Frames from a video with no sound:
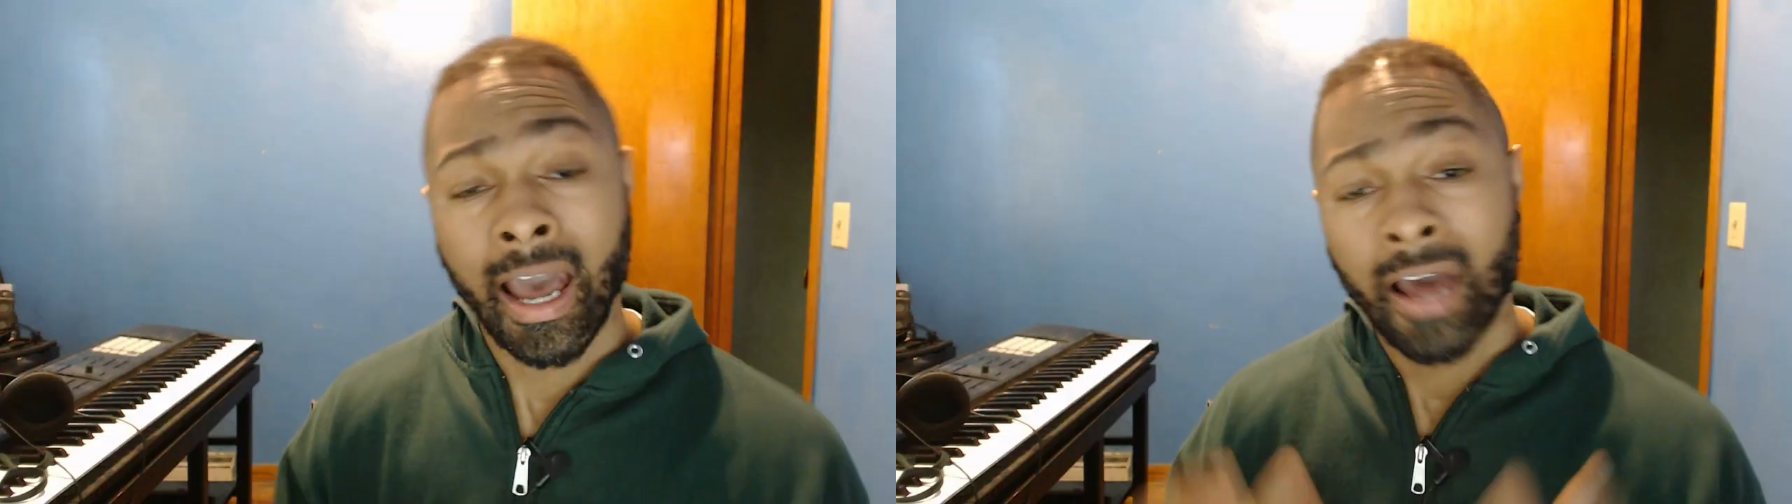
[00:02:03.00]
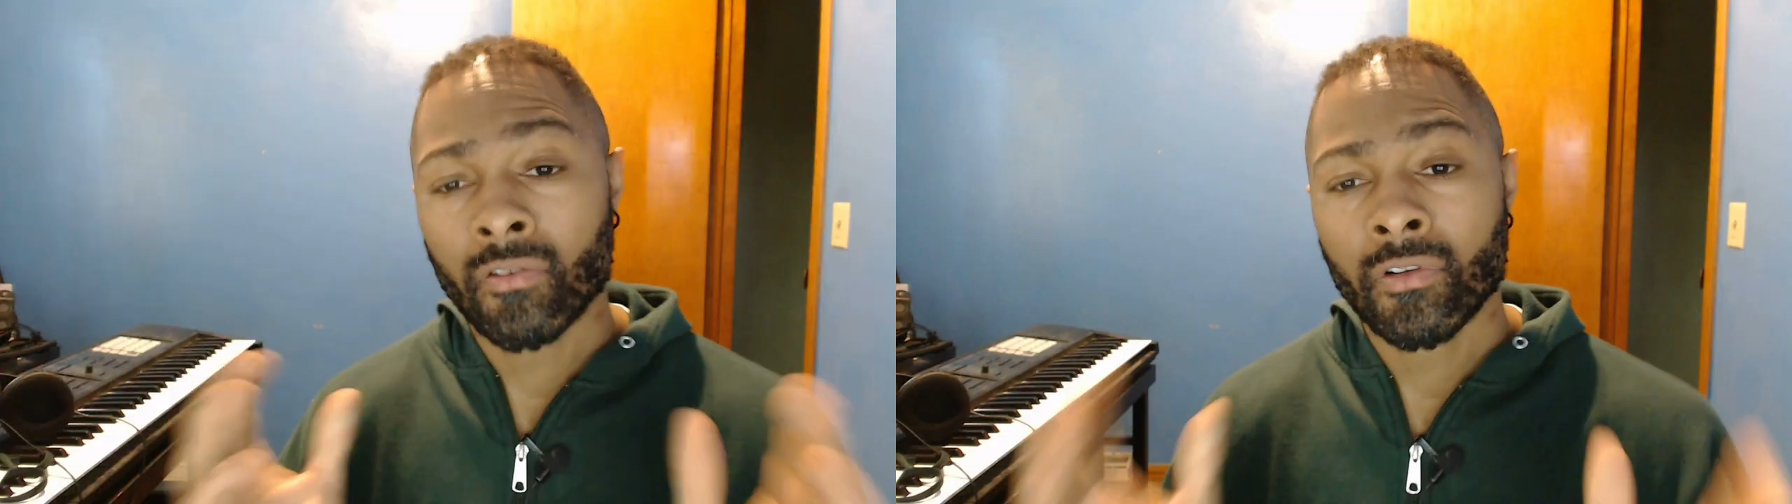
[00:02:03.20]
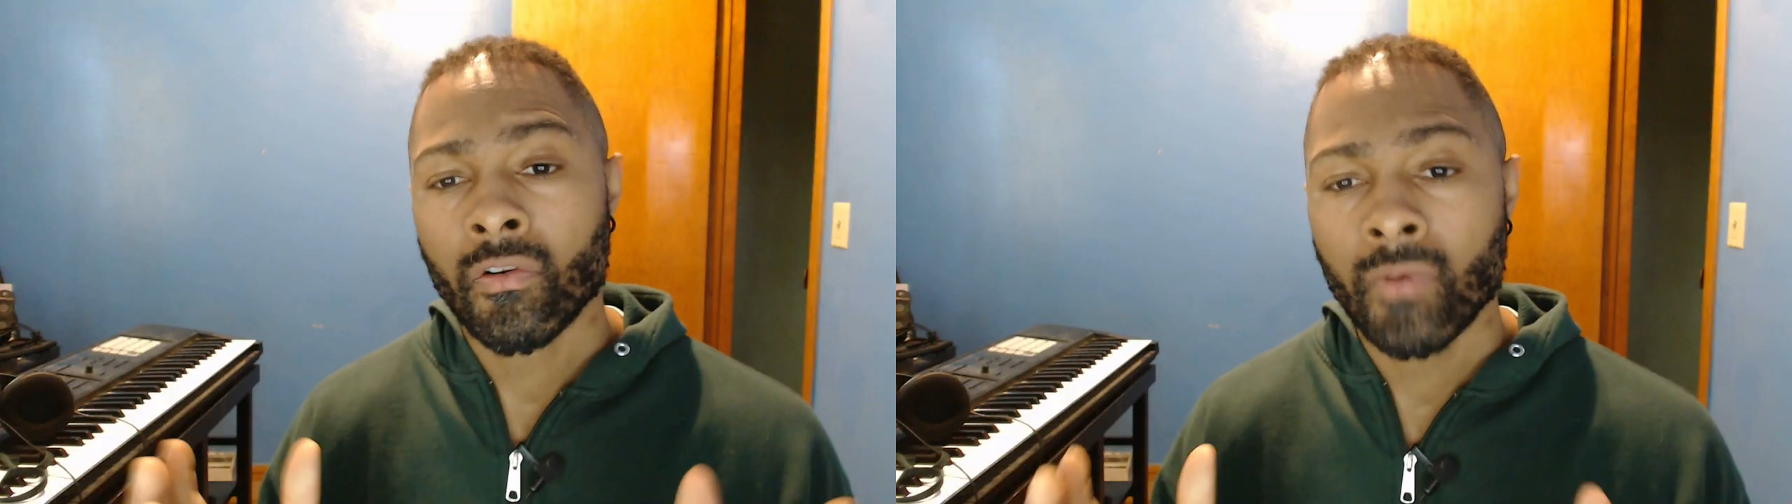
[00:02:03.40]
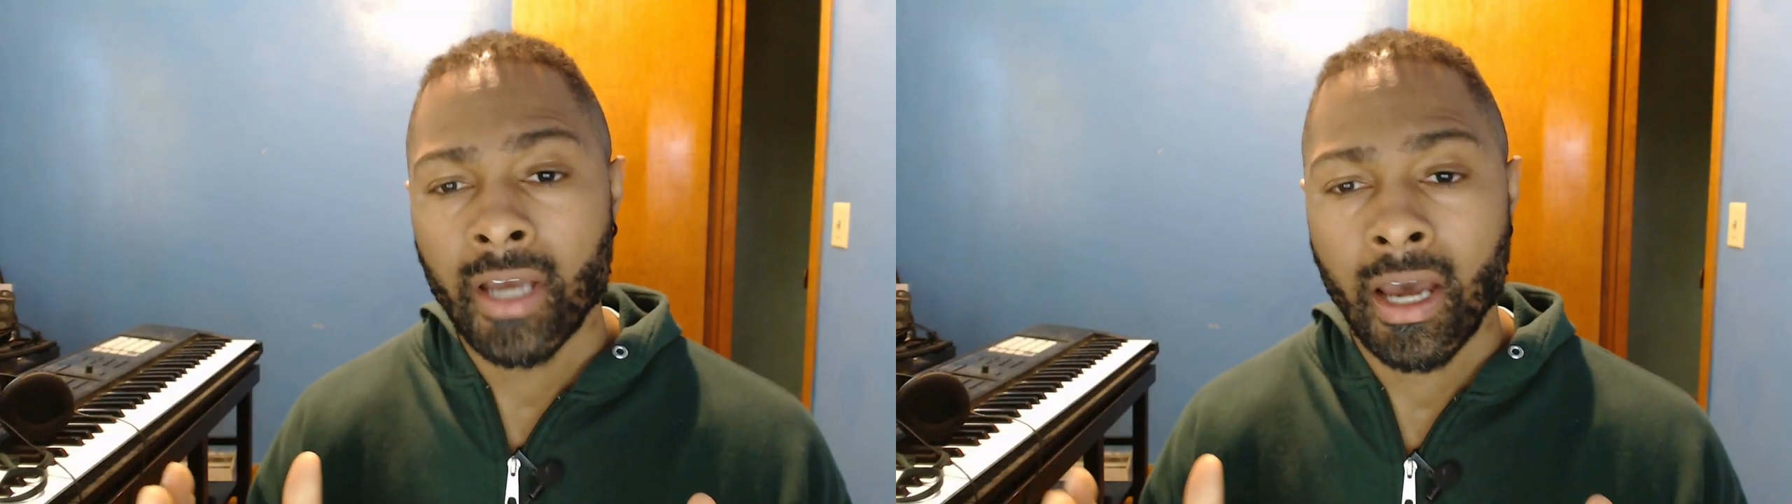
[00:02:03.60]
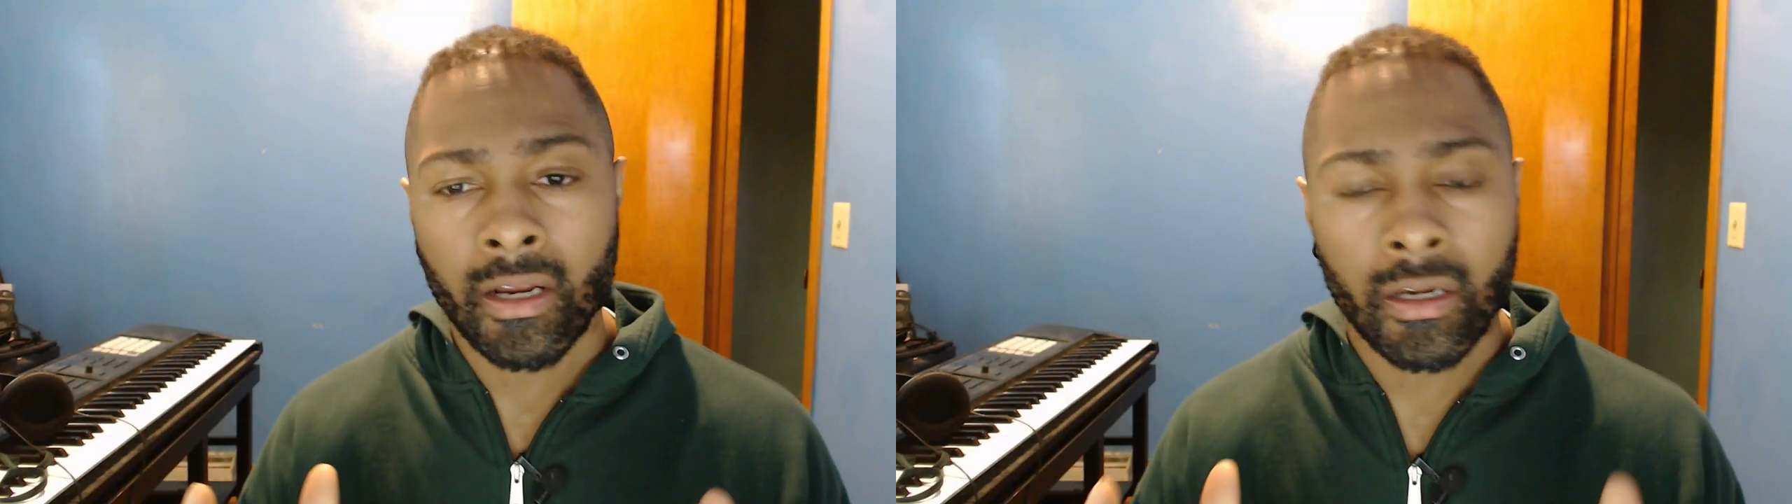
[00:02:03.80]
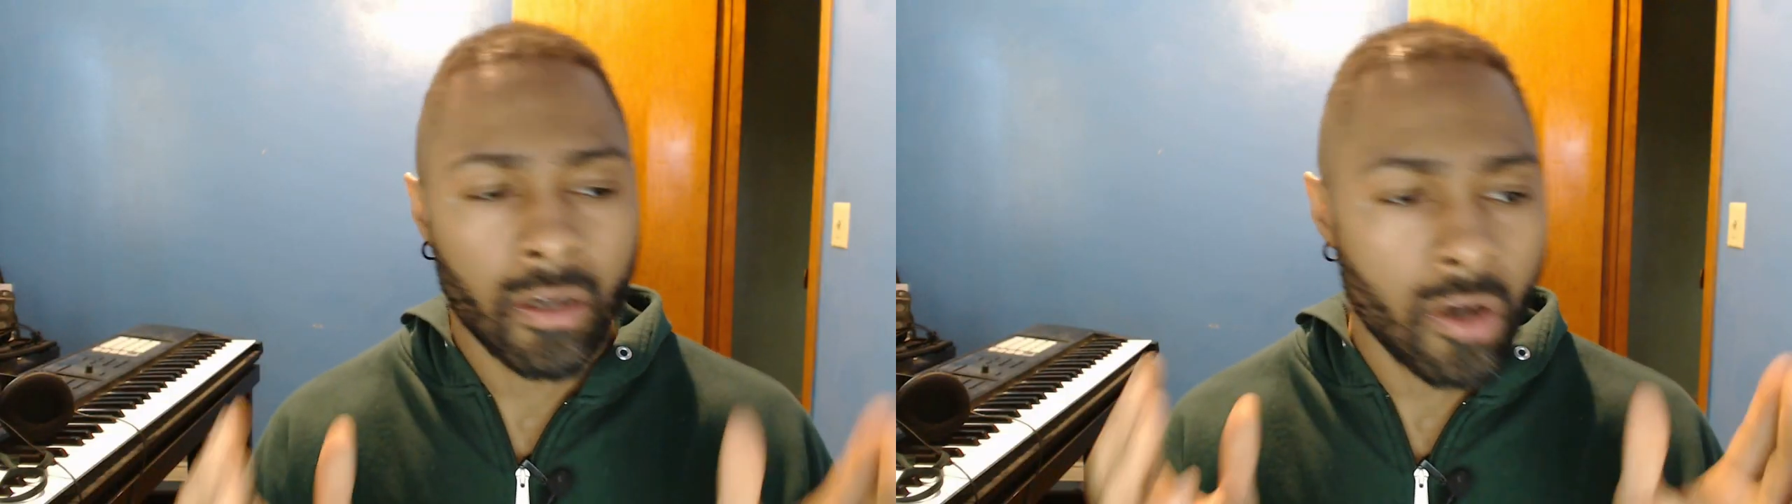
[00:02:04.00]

I don't know what kind of